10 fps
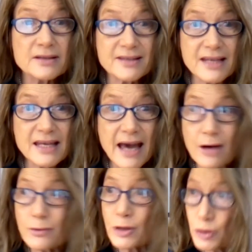Seek
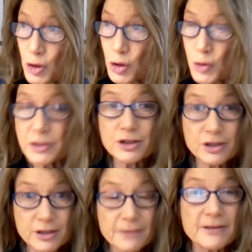out doing
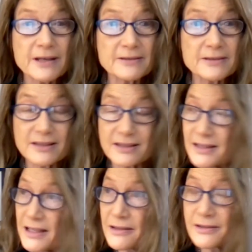stuff that
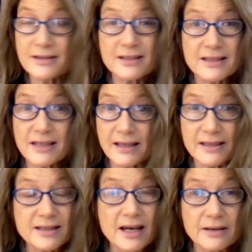scares the
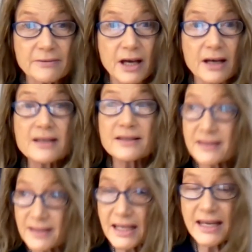dickens out of you.
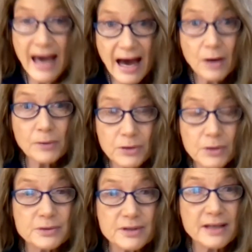Seek out
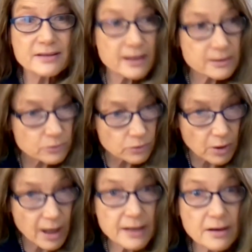those things, like
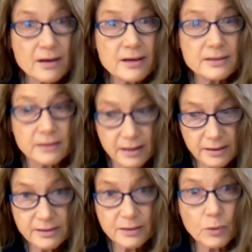try it on, get
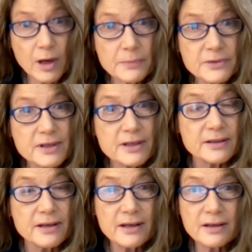some reps
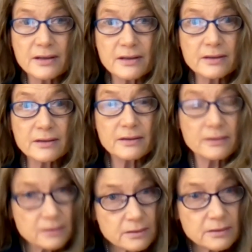in.
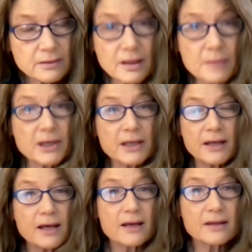I
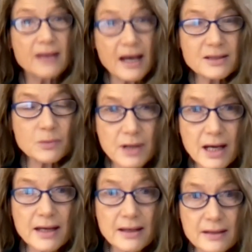mean, that's what
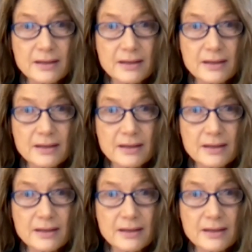I